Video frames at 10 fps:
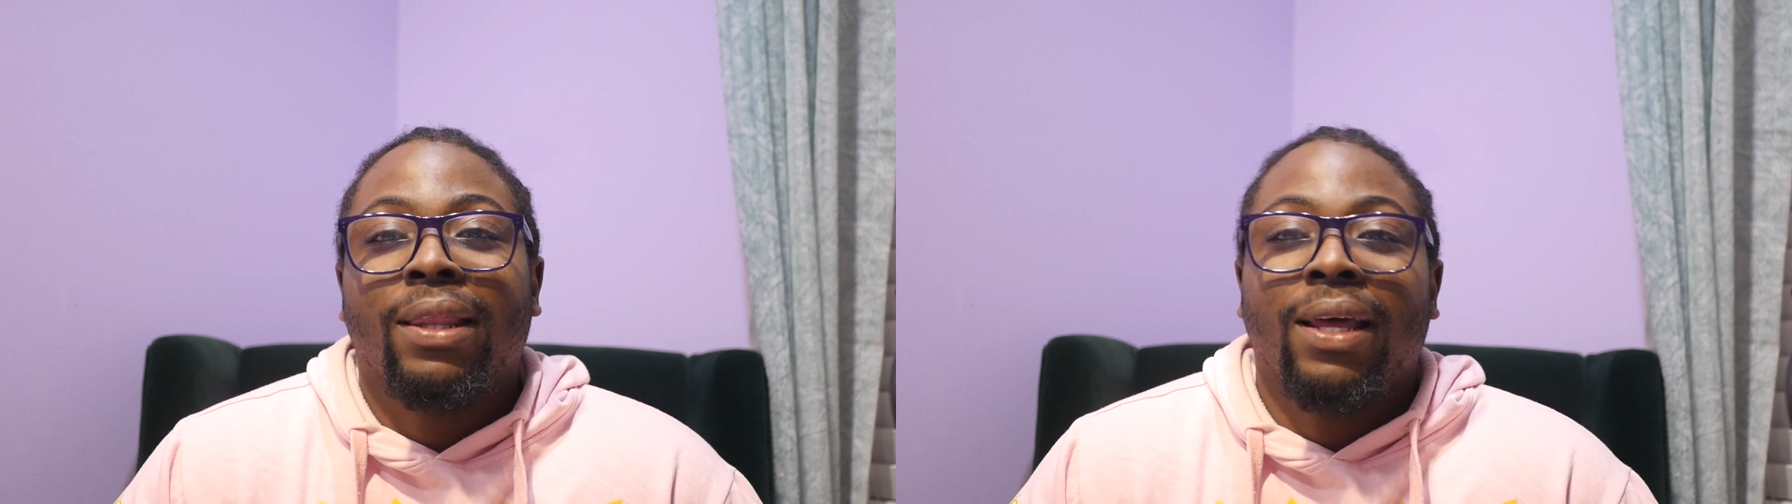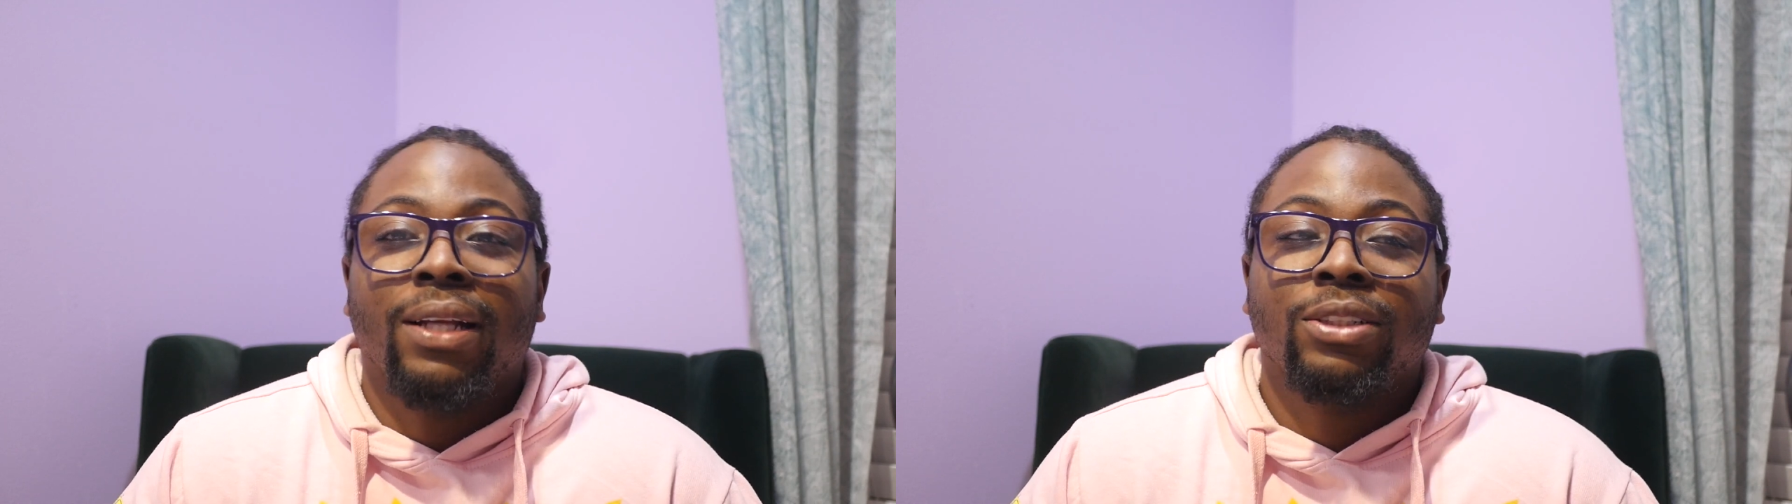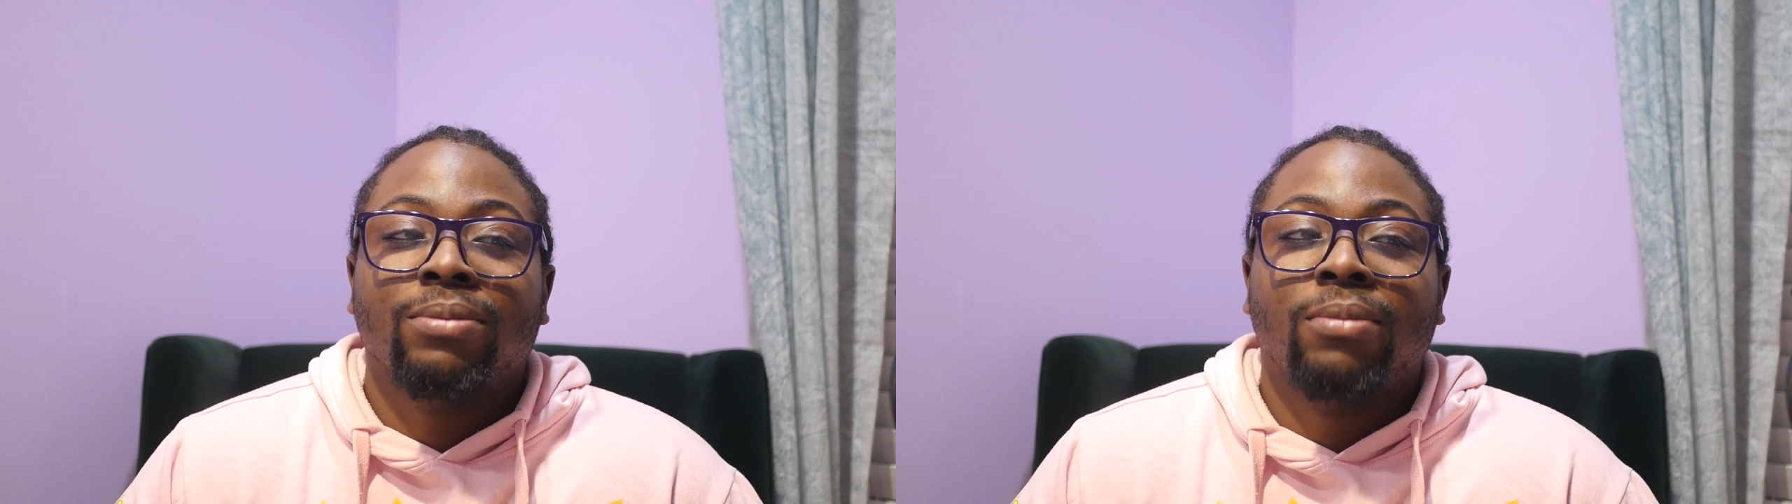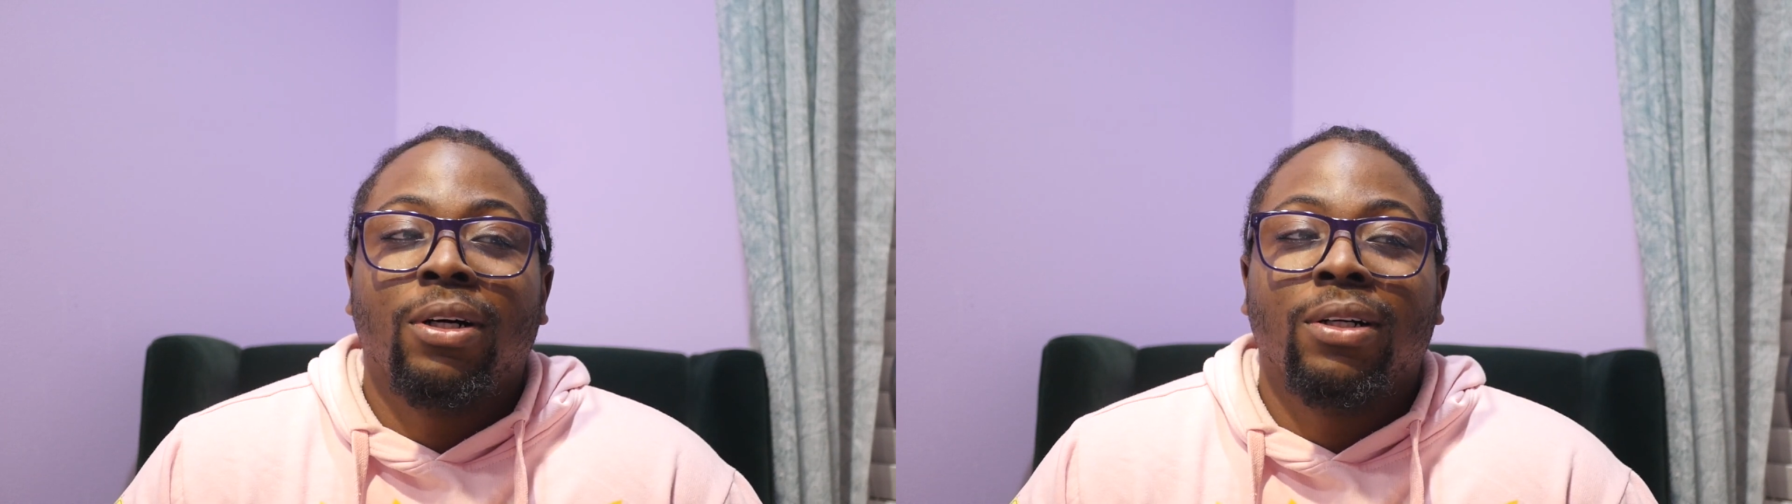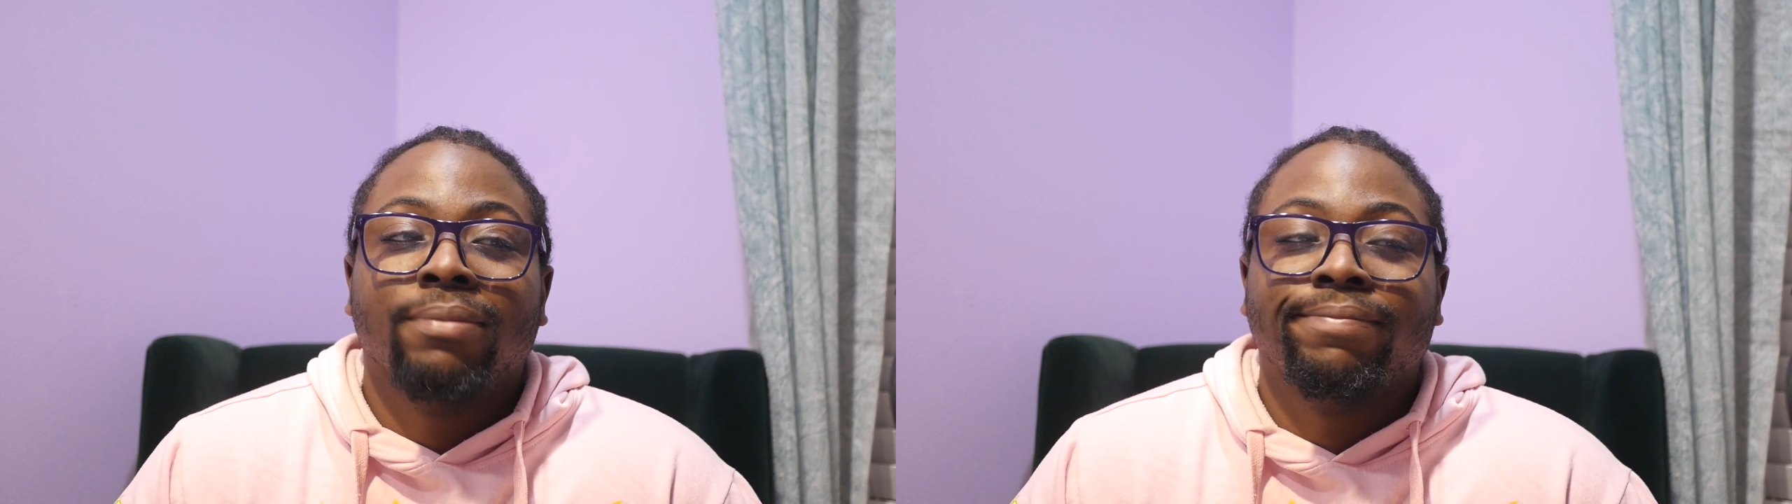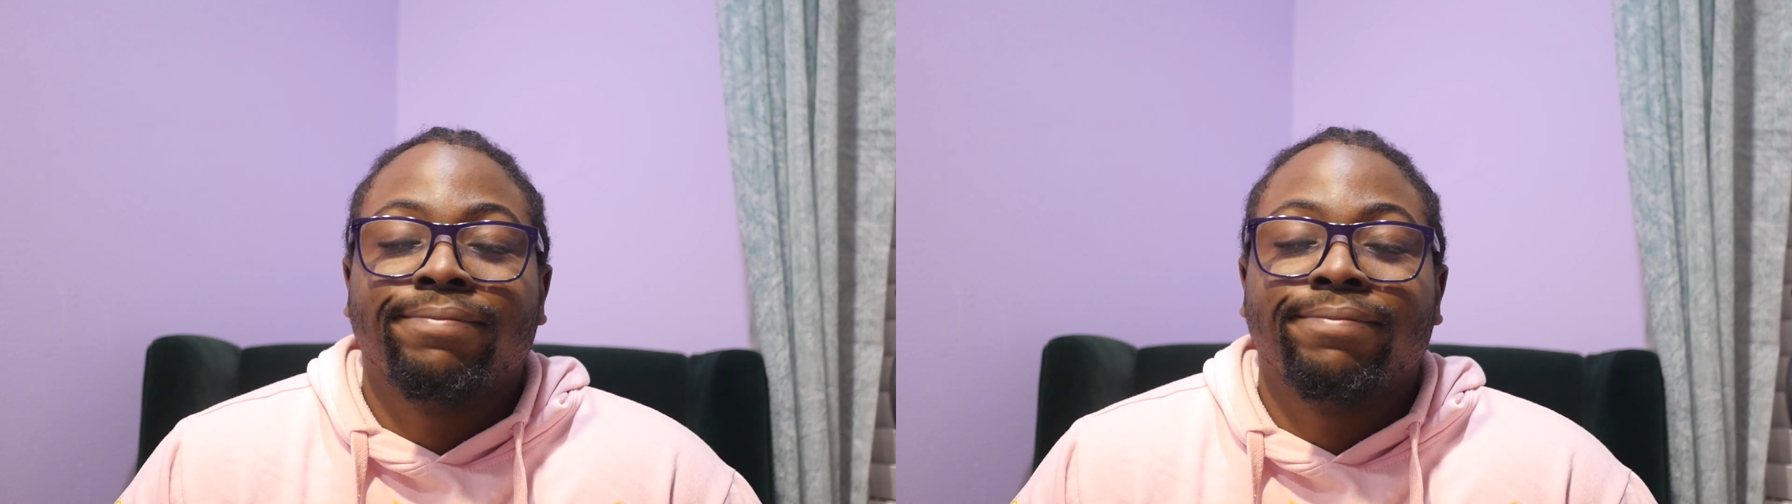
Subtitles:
that small,